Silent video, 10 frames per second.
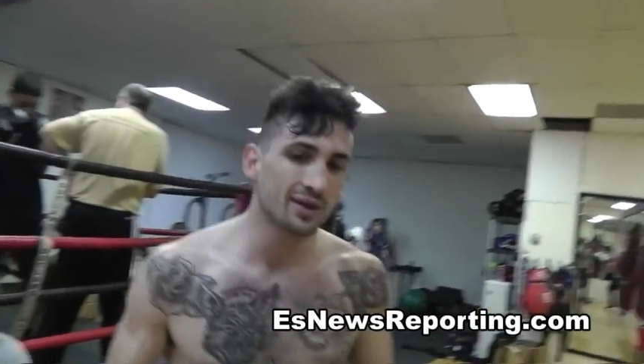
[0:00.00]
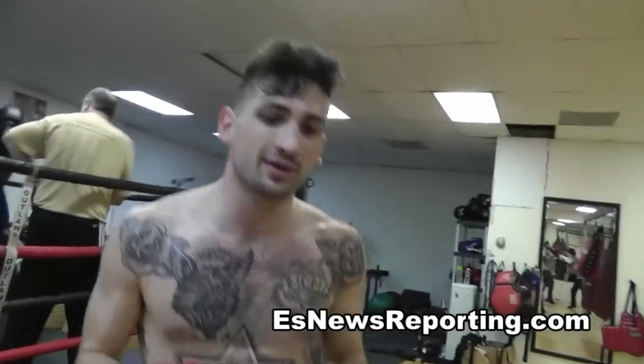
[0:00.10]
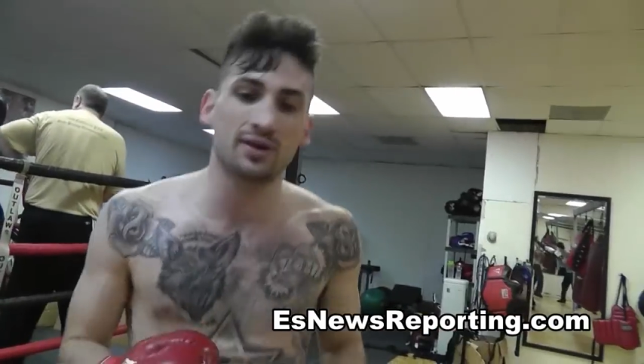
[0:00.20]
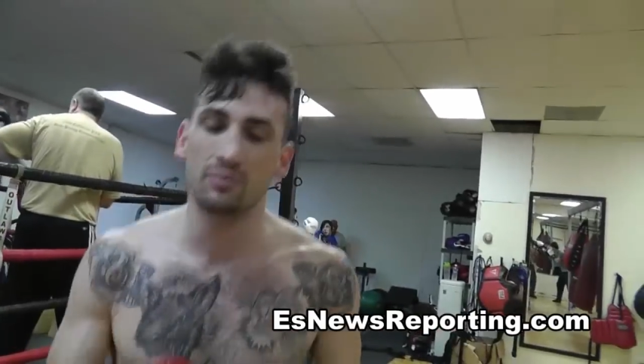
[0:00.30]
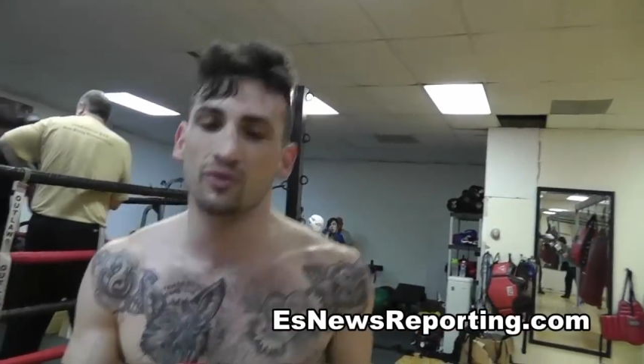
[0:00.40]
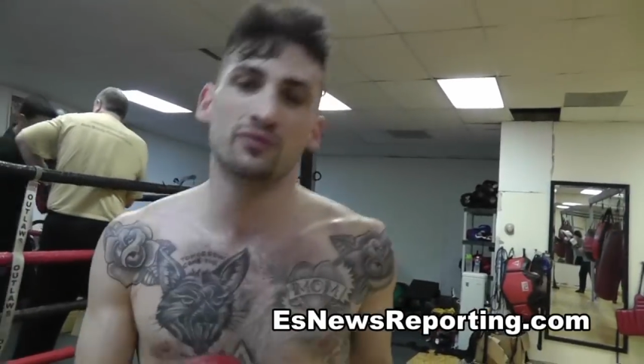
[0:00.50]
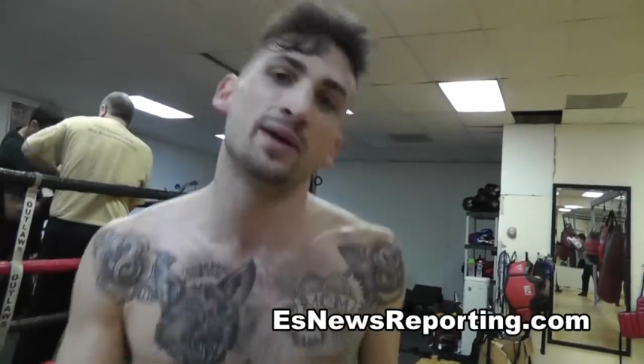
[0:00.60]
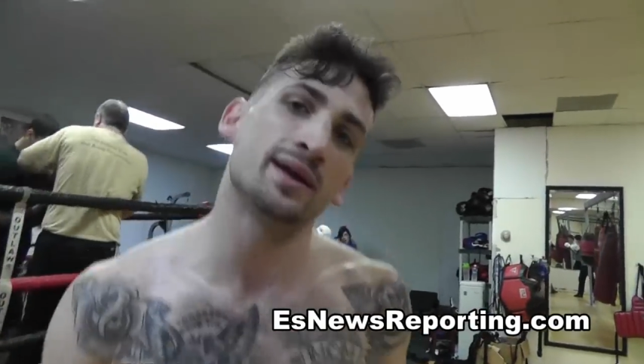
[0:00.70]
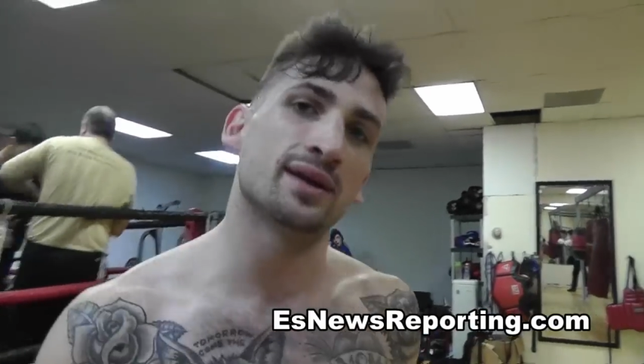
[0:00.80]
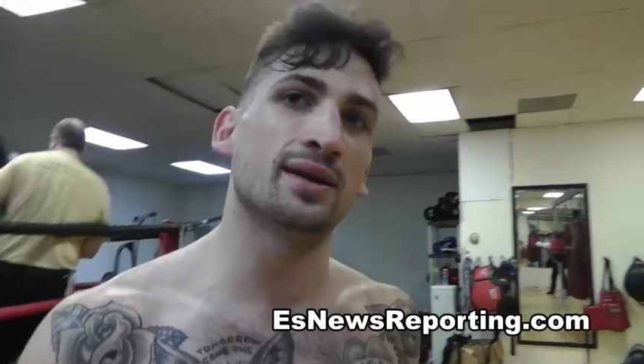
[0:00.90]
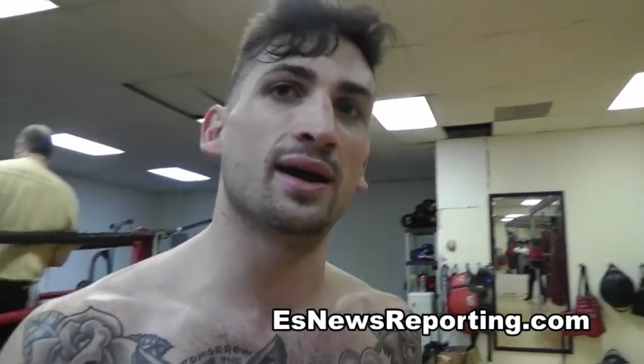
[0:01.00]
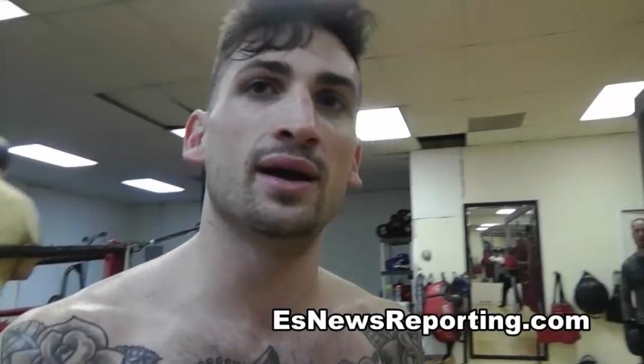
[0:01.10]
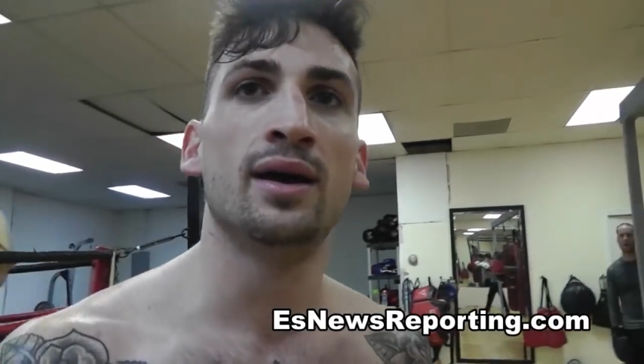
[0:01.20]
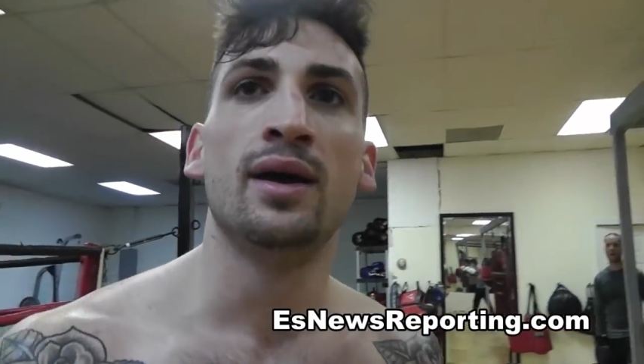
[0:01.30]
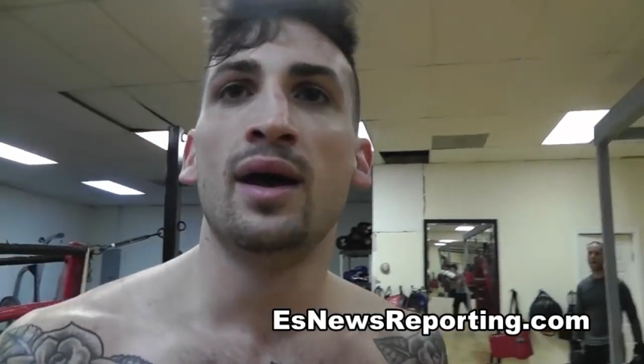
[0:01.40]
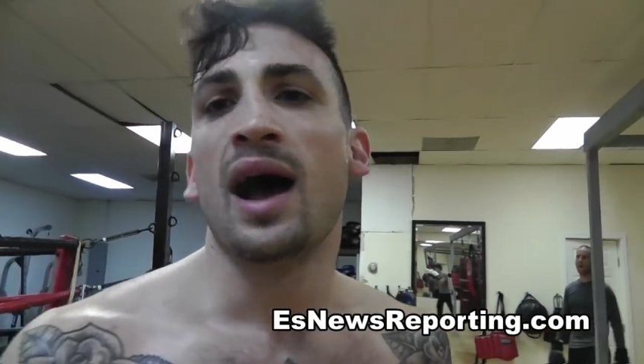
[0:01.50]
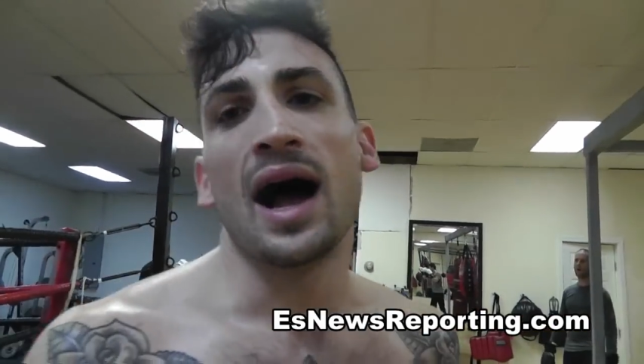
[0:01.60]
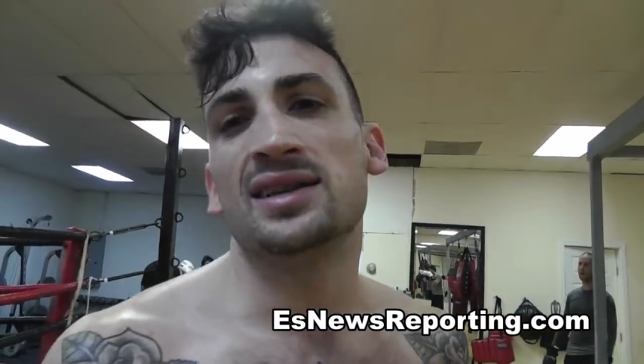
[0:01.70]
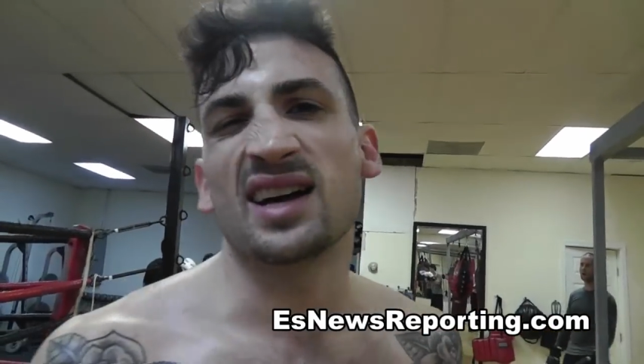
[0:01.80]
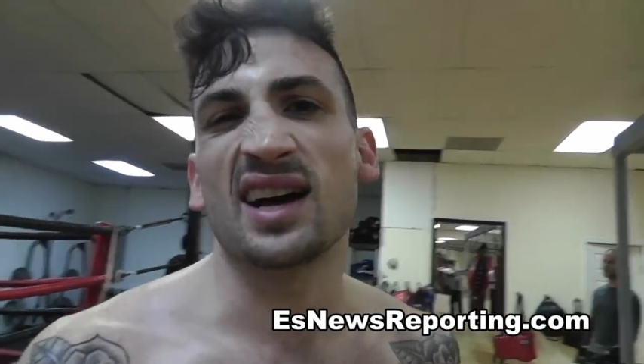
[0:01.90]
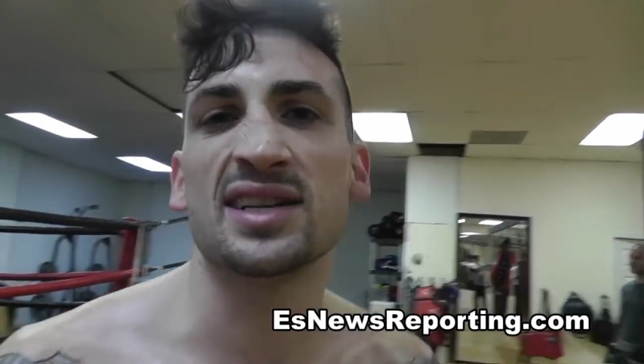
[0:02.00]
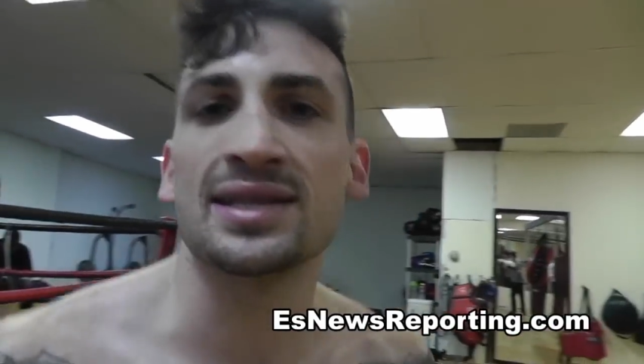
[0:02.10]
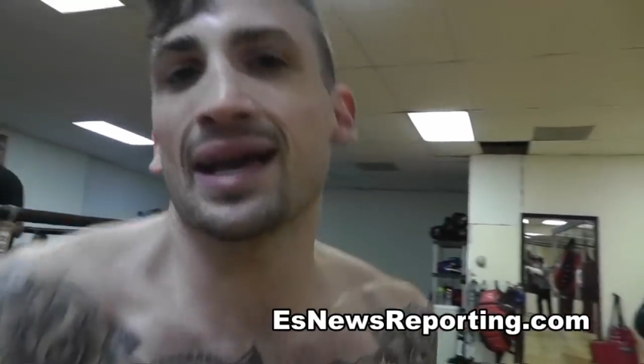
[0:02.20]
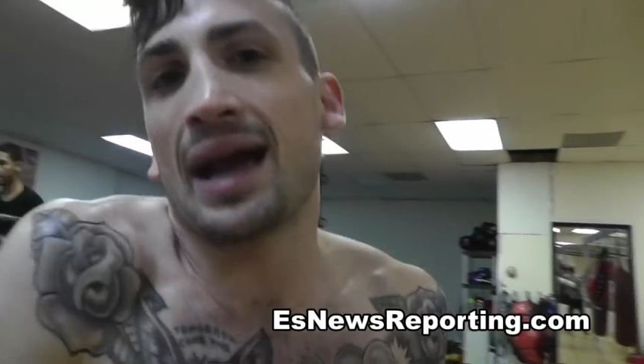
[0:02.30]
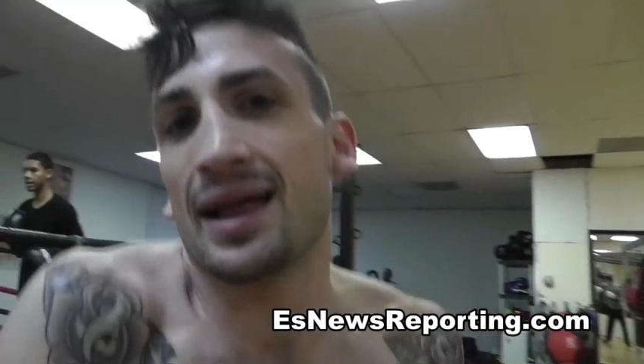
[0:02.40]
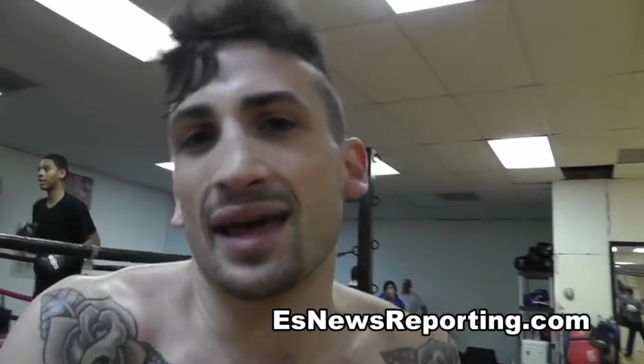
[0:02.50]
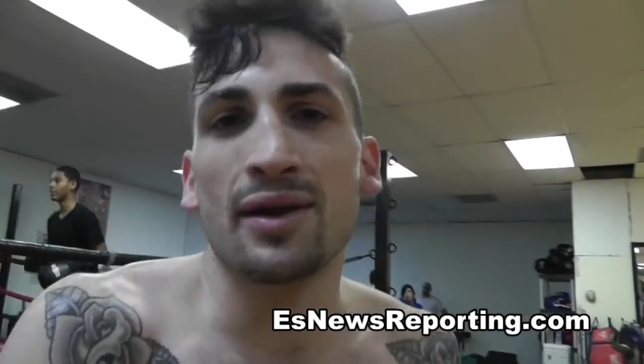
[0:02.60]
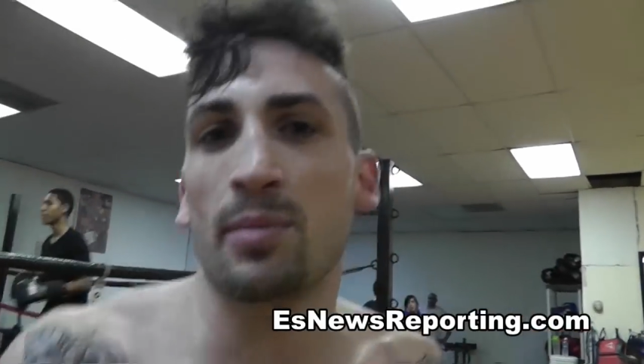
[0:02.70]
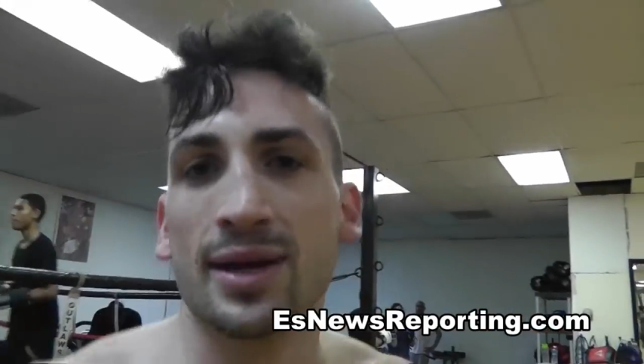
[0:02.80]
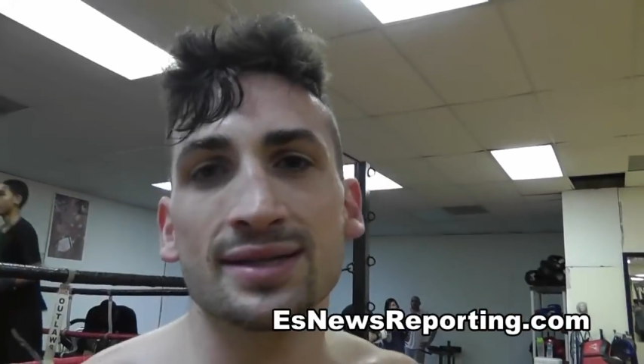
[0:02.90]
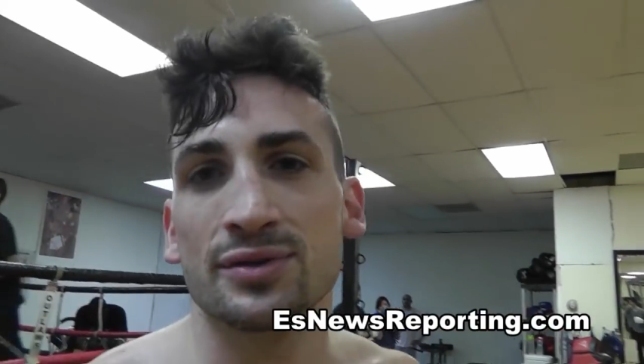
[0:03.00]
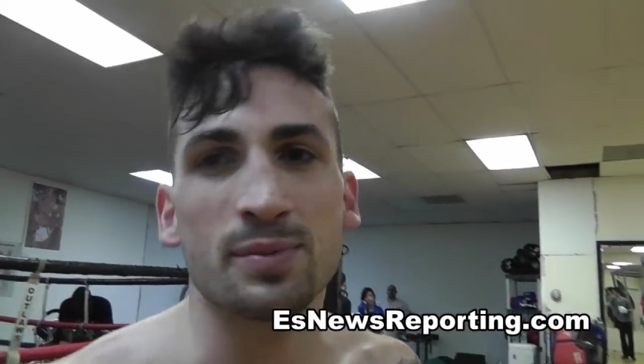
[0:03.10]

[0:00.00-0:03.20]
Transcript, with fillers: all the good movement. And uh, I, I, just like I, I, thought boxing